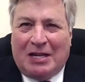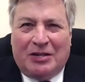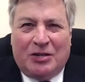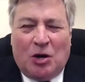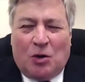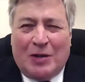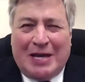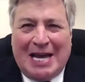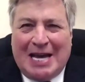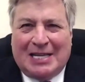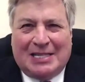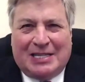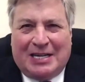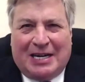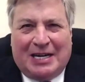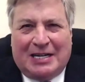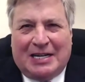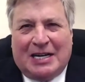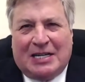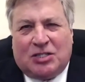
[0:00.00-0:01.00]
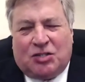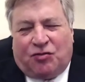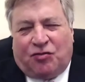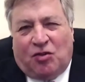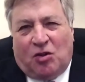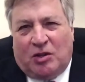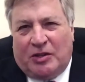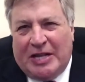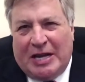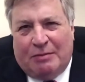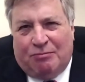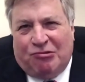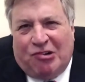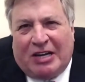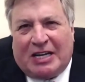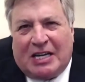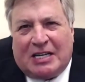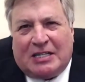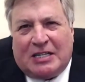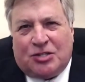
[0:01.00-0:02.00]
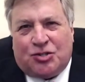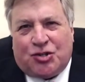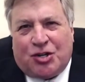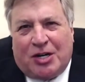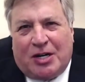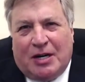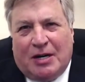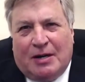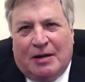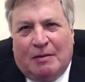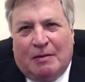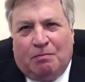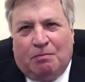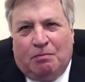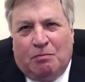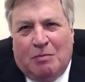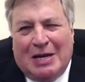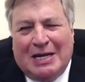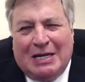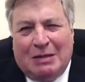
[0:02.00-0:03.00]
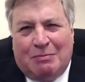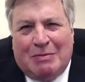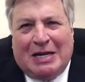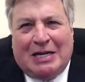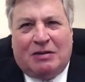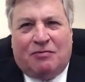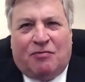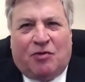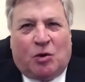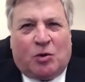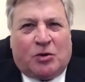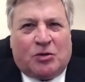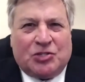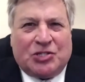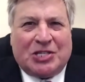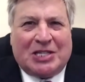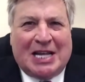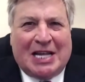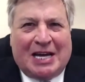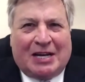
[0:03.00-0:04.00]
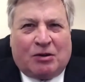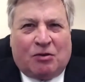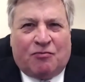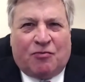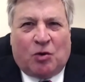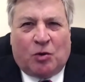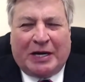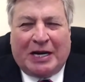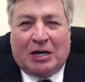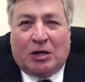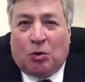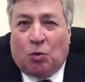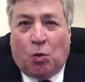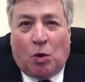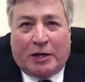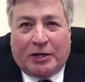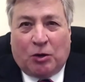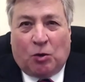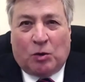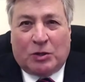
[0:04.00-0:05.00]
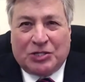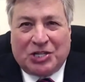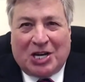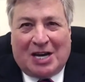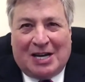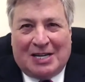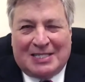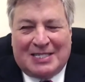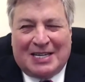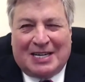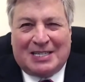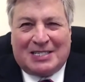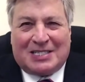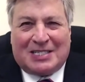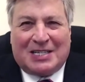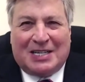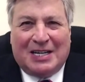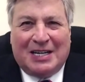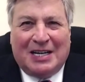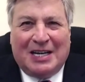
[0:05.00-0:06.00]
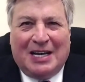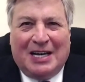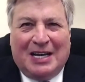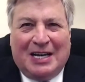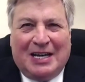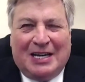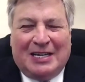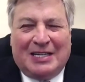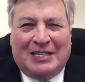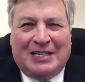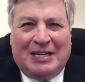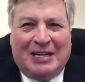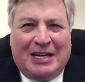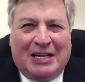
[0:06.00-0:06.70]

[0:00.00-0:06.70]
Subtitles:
no candidate has full name recognition. Many voters in that are voting in a one-horse contest. And